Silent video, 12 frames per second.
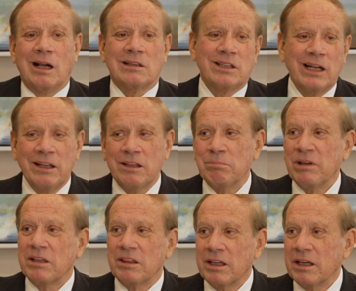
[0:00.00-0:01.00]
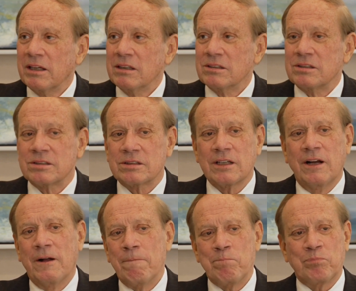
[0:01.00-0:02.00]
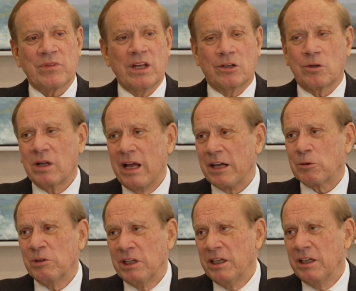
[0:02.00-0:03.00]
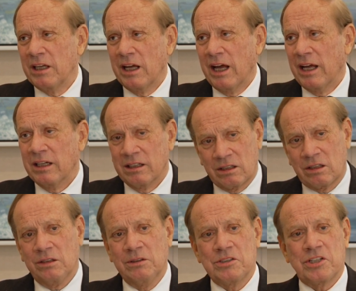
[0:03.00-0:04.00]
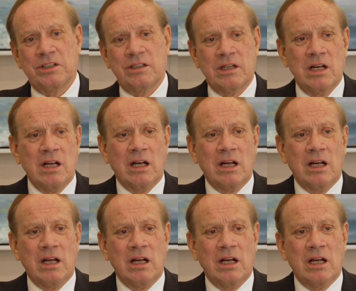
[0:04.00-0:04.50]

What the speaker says: today the big thing is equity and inclusion.